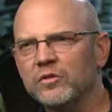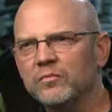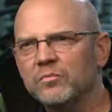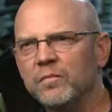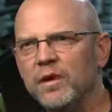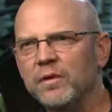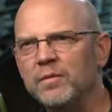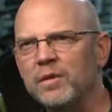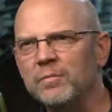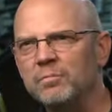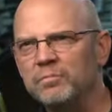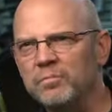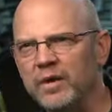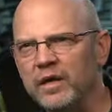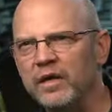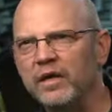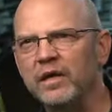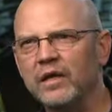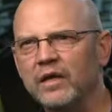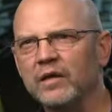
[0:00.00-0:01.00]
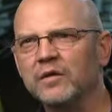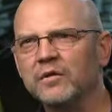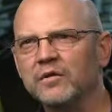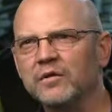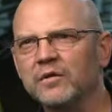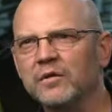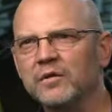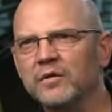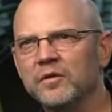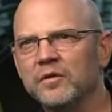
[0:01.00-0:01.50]
maybe picking,
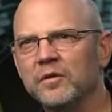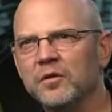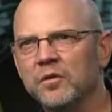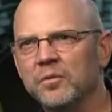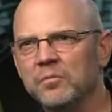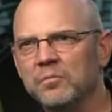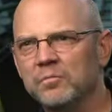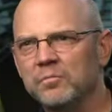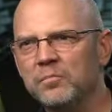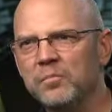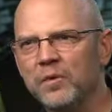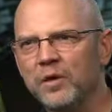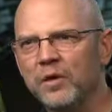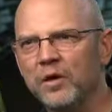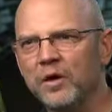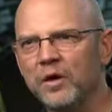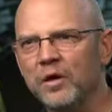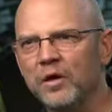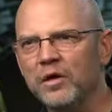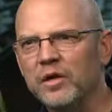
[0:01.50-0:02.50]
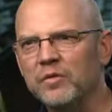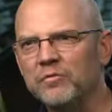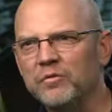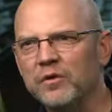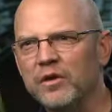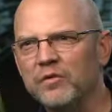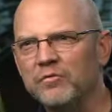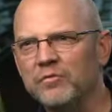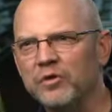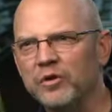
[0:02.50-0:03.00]
uh, if,
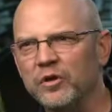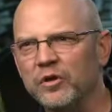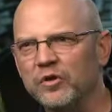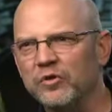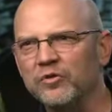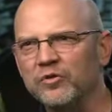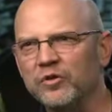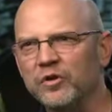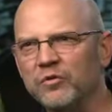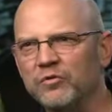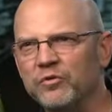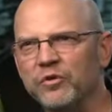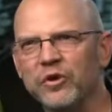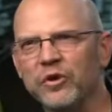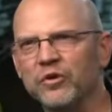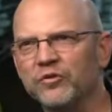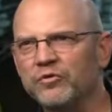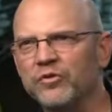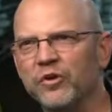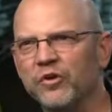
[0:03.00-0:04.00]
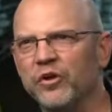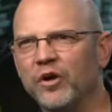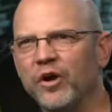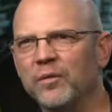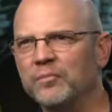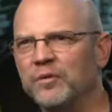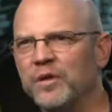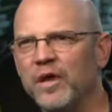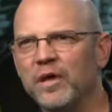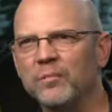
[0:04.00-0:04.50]
if, you're gonna, if you're gonna sell
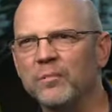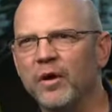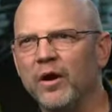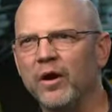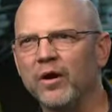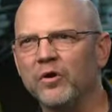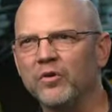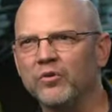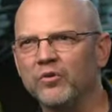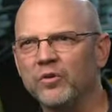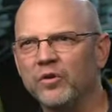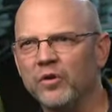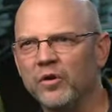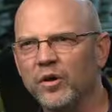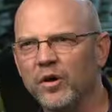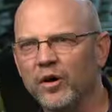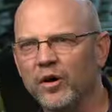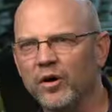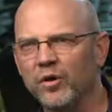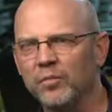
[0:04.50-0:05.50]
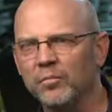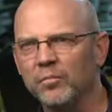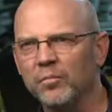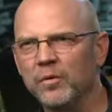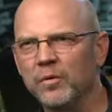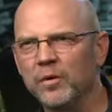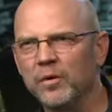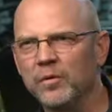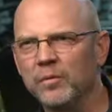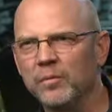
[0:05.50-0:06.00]
Cub Yanmar, uh,
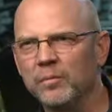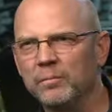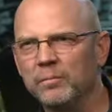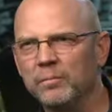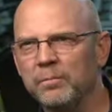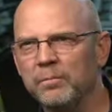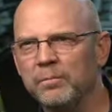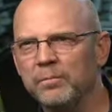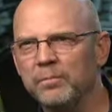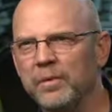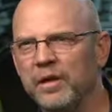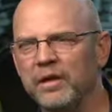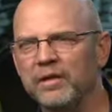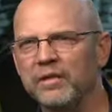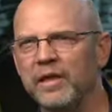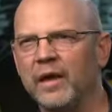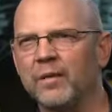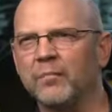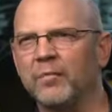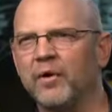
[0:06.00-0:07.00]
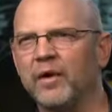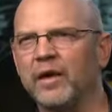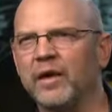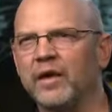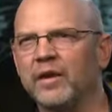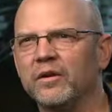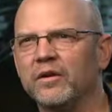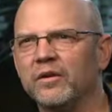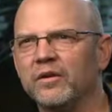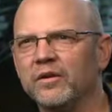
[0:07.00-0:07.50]
pick that
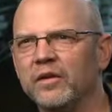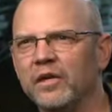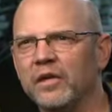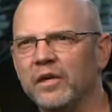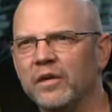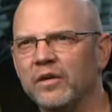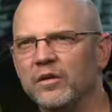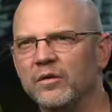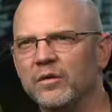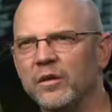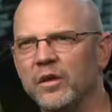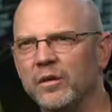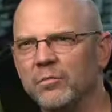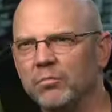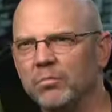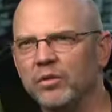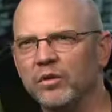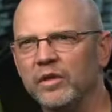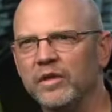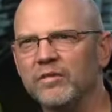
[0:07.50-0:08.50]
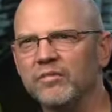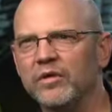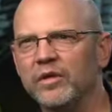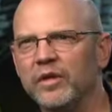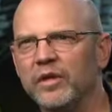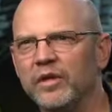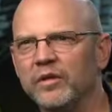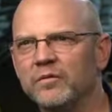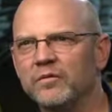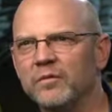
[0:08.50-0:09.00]
brand and, and, and believe in
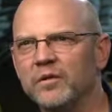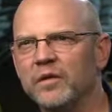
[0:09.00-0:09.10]
it.